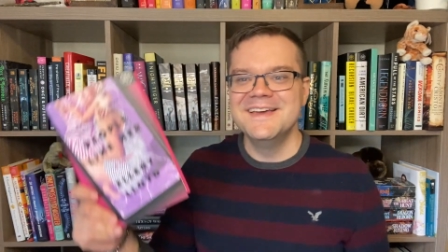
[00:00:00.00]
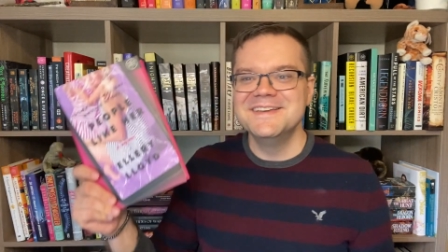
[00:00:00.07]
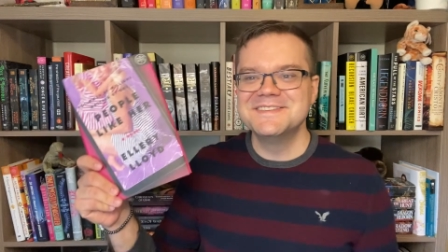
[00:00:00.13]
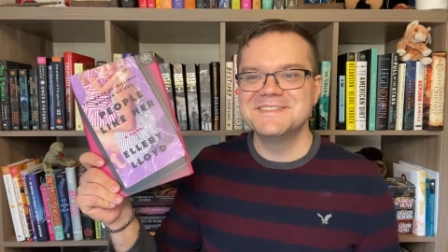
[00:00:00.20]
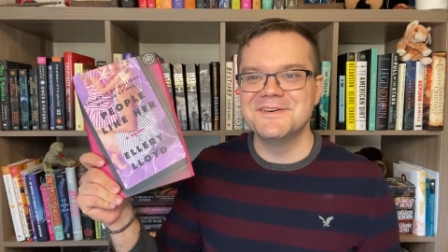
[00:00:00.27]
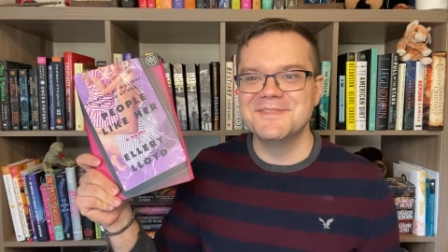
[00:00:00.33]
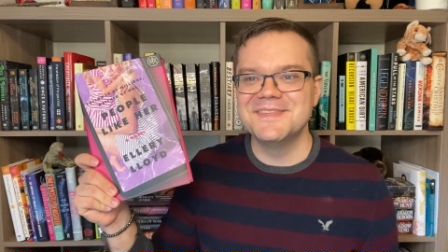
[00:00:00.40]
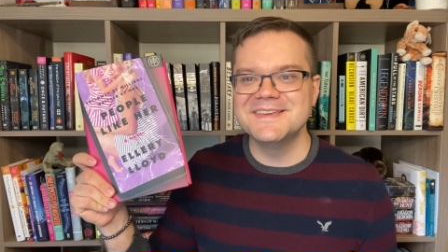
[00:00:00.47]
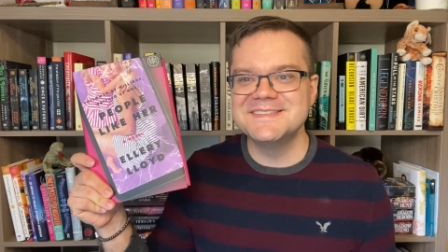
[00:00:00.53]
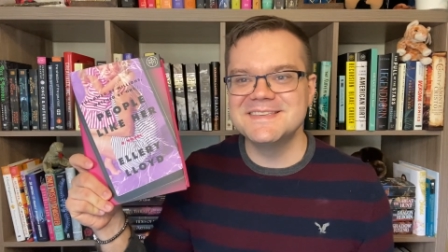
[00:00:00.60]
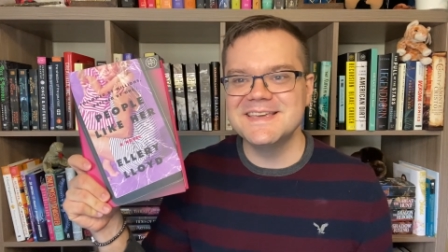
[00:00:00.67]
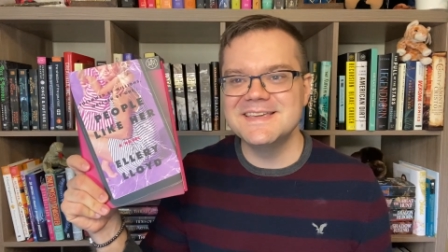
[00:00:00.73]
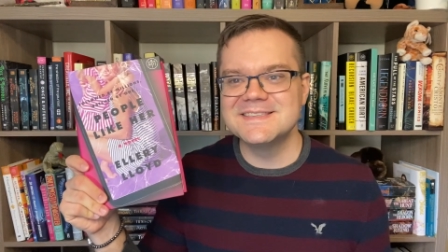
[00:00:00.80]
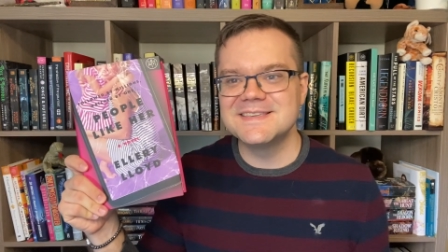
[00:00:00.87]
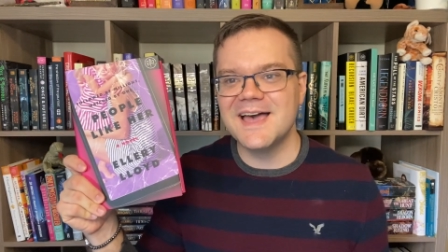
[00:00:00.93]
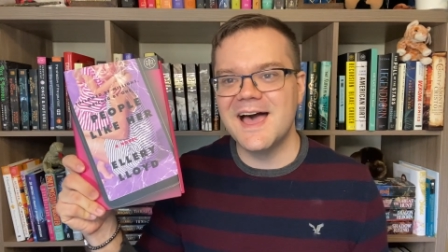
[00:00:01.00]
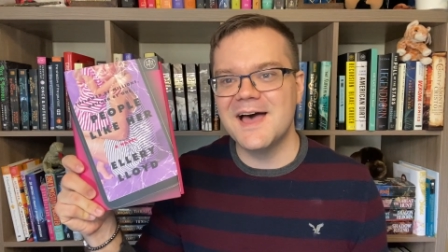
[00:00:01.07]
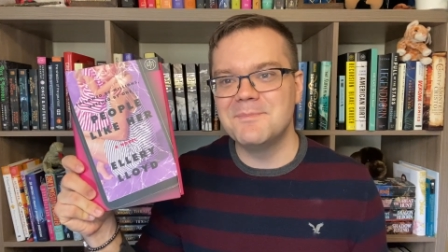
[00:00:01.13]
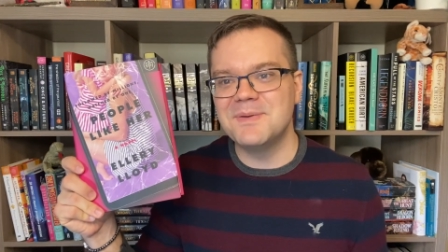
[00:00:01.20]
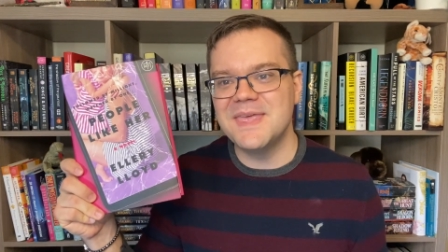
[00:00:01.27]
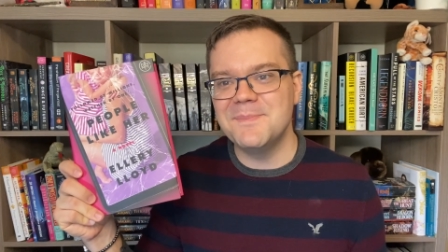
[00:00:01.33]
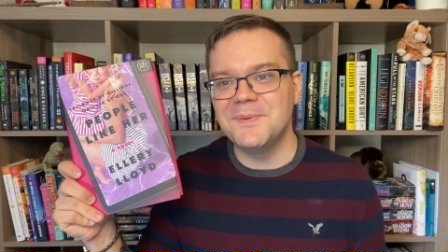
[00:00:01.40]
So this is
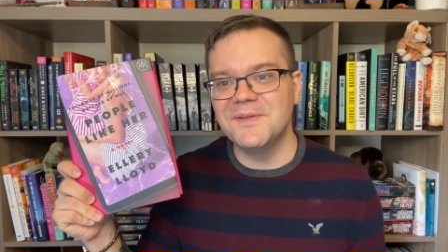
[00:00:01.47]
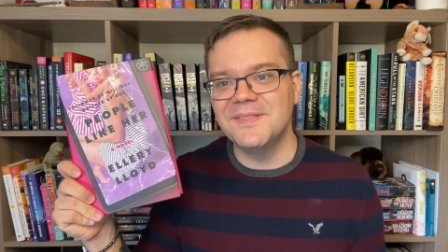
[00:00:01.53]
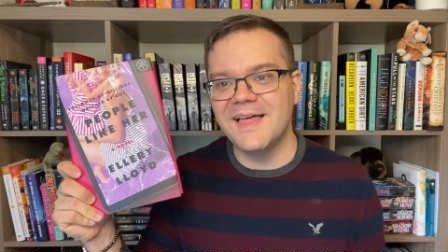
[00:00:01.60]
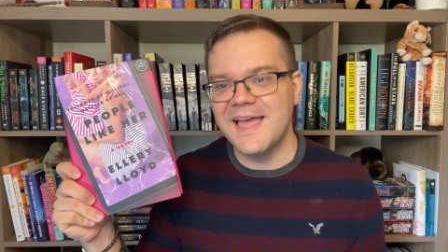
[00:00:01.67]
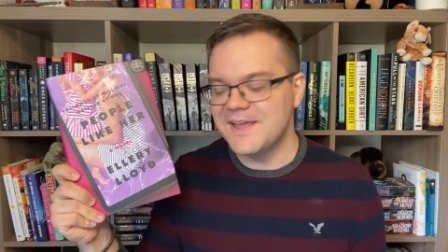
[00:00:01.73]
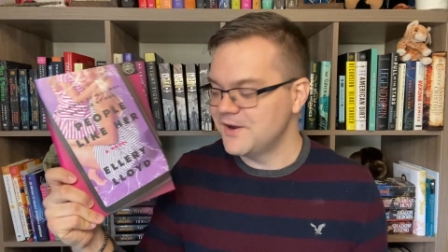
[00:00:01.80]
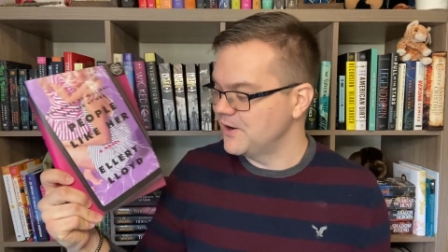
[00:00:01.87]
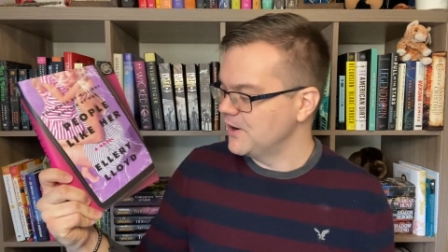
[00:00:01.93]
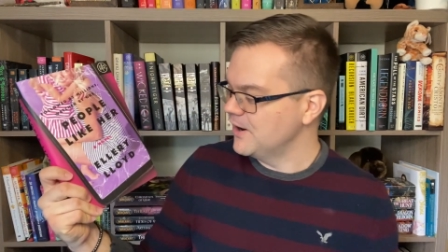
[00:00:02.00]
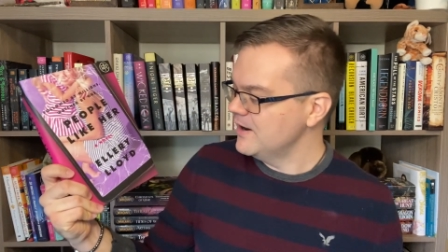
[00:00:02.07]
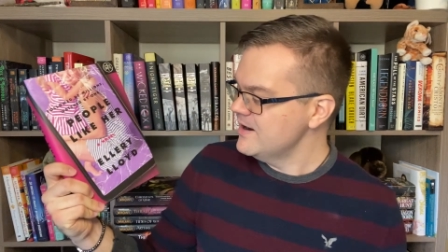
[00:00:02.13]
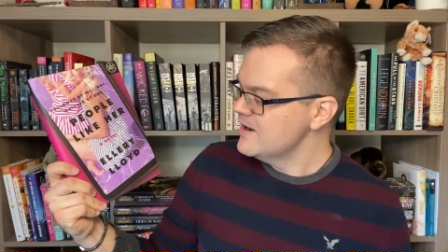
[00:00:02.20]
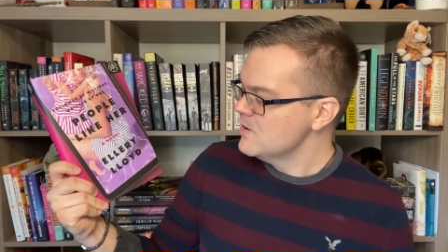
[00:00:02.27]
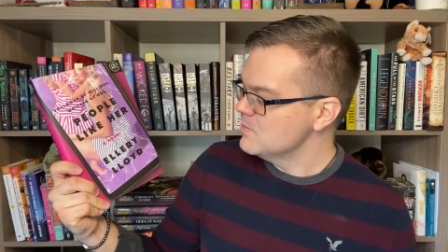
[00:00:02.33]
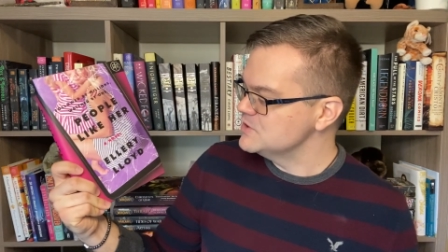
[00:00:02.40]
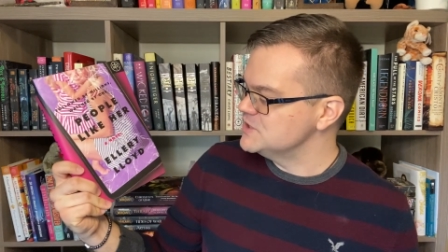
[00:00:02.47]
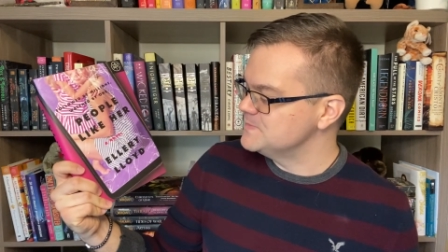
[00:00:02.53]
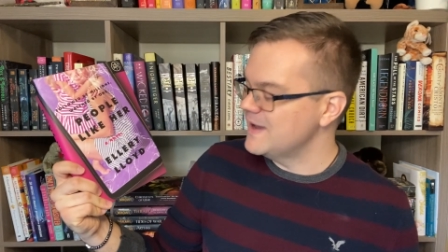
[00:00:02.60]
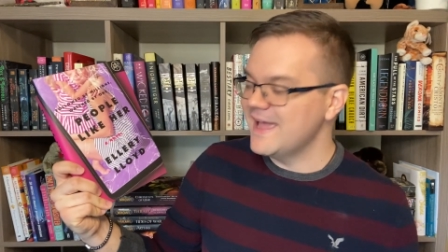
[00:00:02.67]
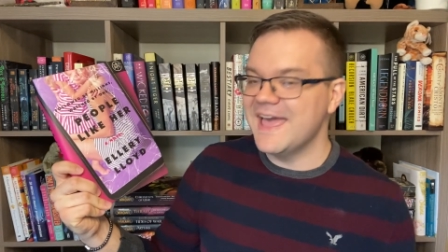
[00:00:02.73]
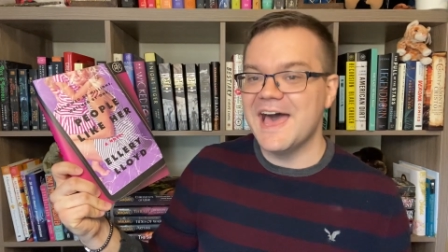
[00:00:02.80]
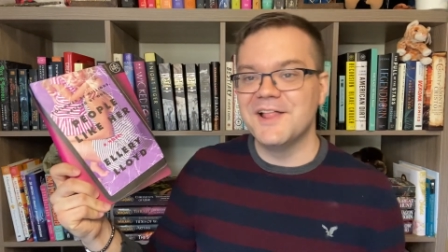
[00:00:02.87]
People Like Her, which is
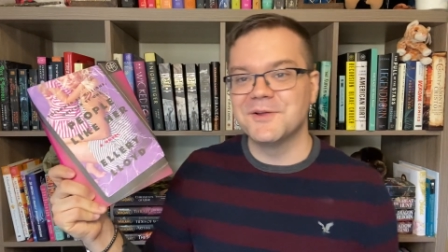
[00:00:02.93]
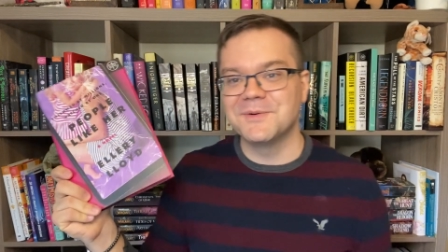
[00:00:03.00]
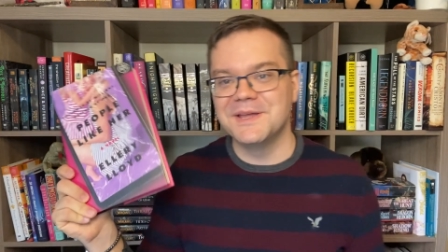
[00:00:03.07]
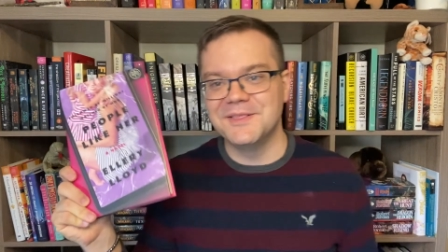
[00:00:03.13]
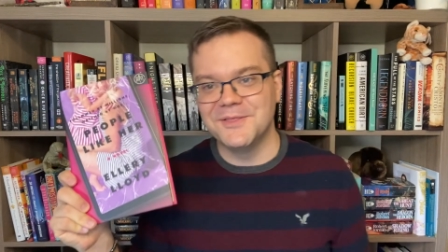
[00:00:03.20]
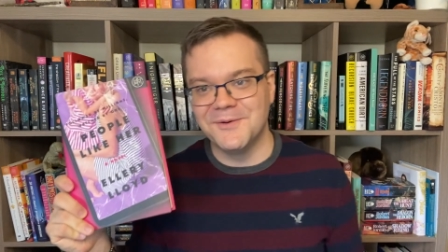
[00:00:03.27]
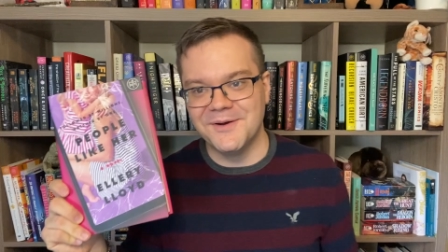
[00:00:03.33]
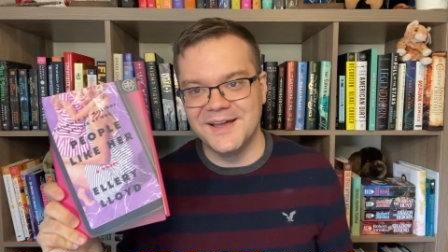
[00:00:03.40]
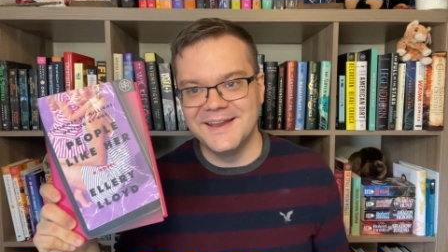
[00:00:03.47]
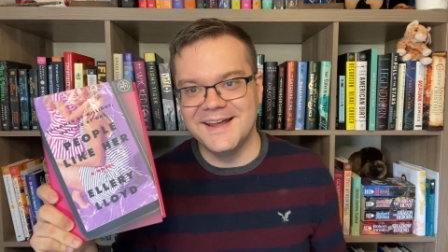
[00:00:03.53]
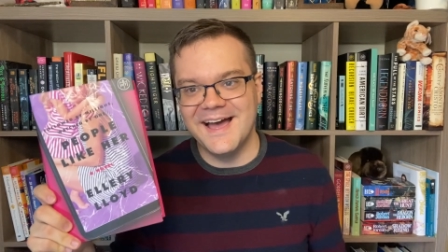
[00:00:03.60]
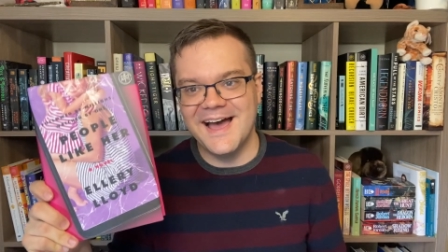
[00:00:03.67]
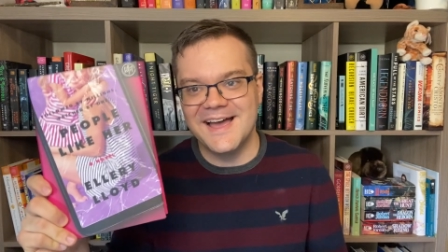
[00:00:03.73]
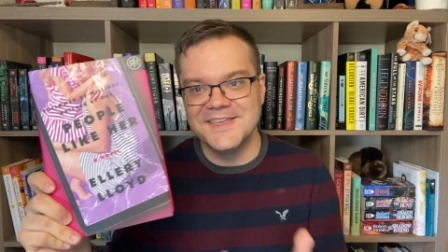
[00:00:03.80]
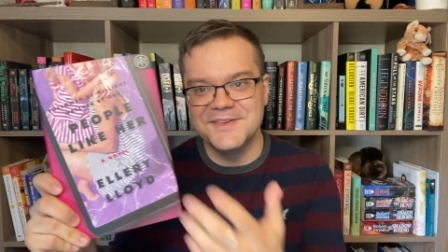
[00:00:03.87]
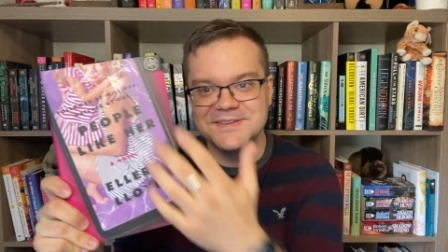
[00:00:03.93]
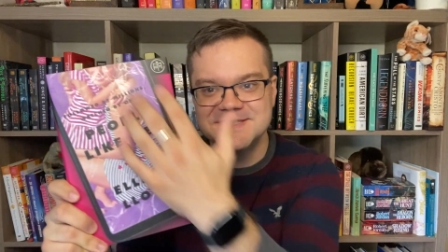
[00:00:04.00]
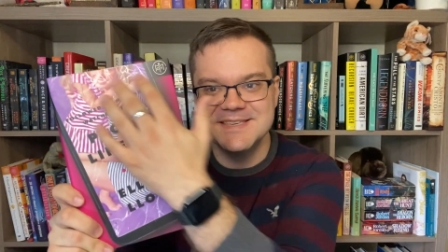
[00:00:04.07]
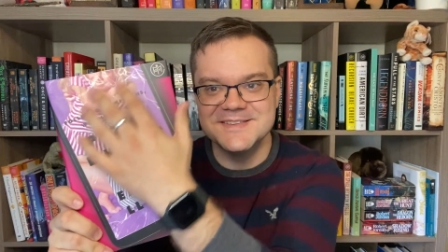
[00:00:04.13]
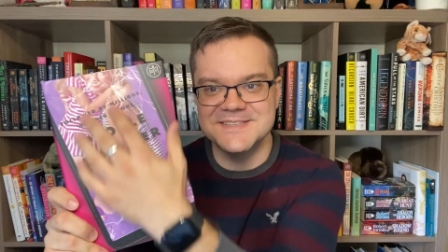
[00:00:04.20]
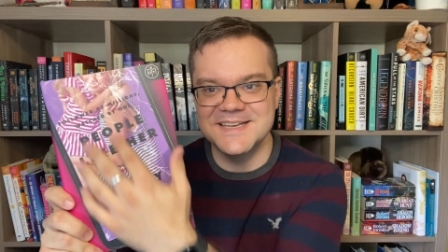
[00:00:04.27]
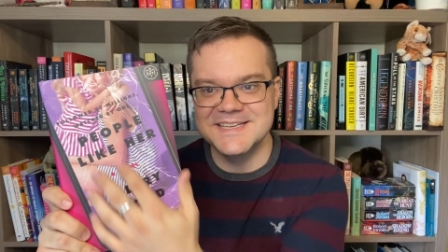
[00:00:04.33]
by Ellery Lloyd. You can
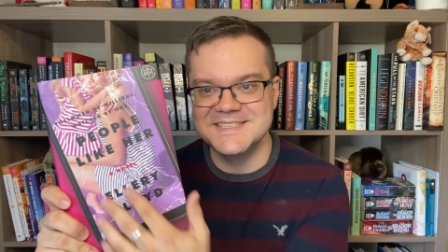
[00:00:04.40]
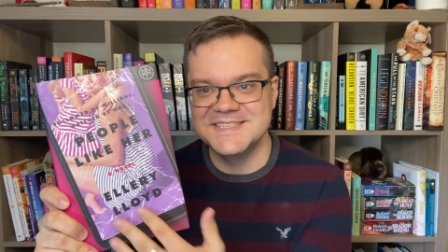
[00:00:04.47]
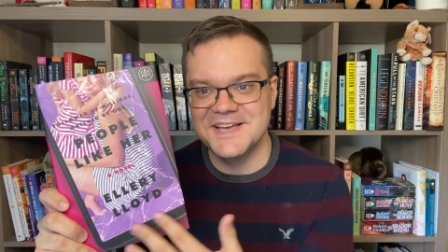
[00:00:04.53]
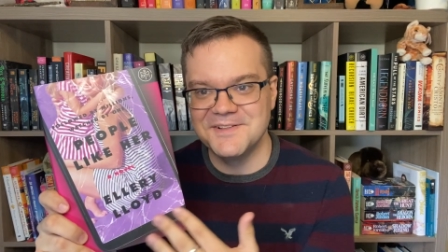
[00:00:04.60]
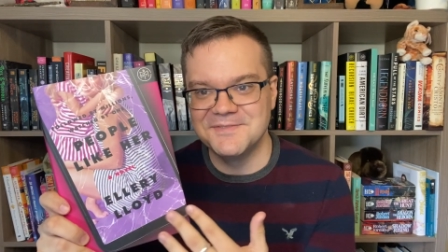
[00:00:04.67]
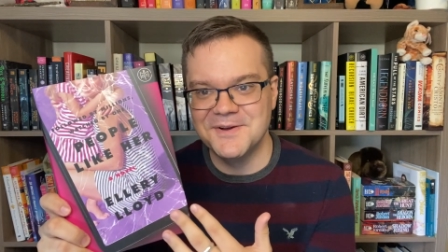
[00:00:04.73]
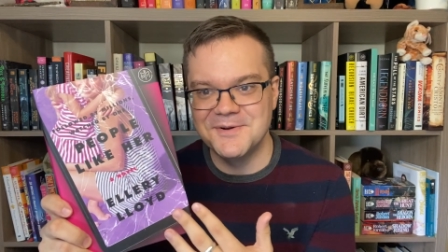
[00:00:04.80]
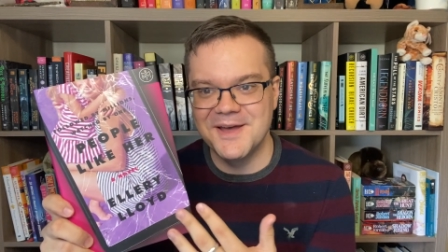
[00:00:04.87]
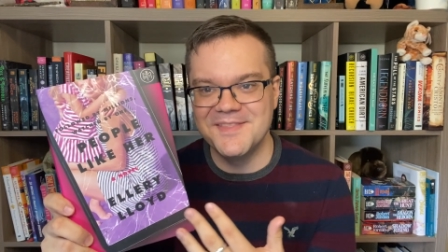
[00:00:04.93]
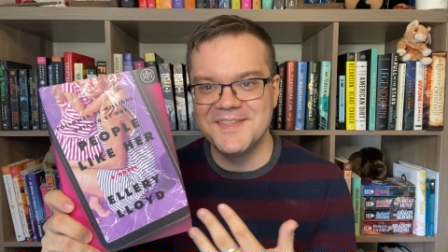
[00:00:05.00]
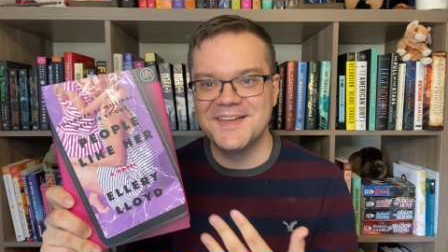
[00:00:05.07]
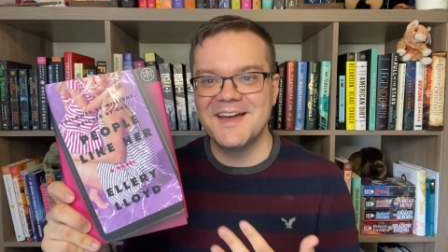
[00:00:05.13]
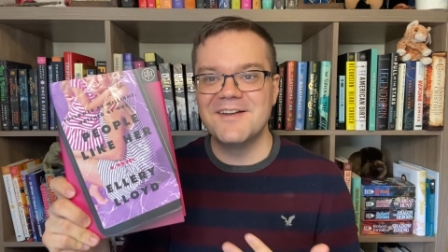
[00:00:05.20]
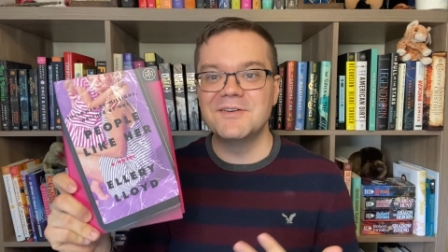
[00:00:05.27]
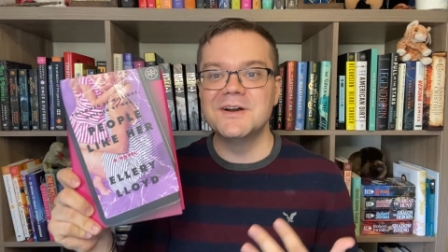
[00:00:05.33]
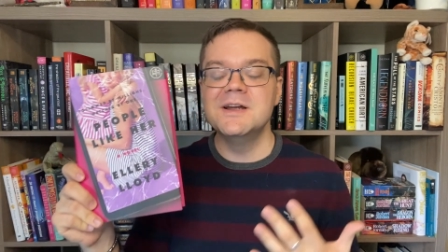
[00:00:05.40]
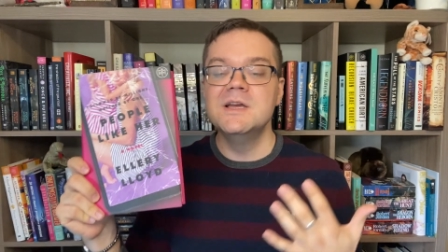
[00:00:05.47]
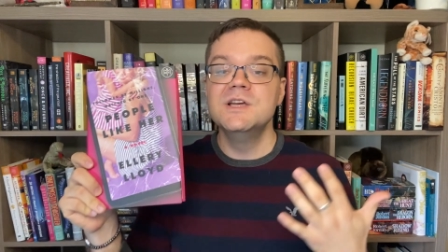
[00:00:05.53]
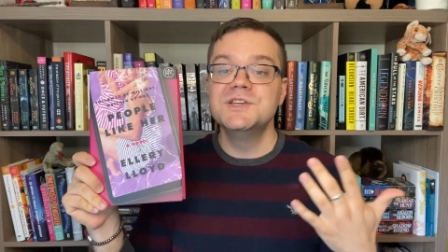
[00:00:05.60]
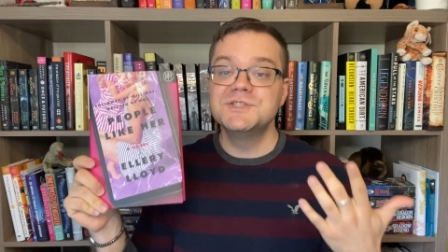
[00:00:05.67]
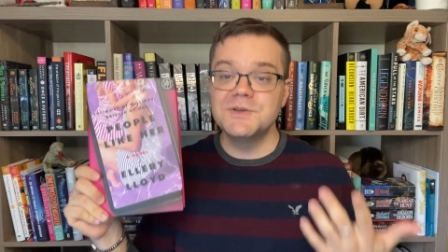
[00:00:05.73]
see there's like a cell phone on the cover.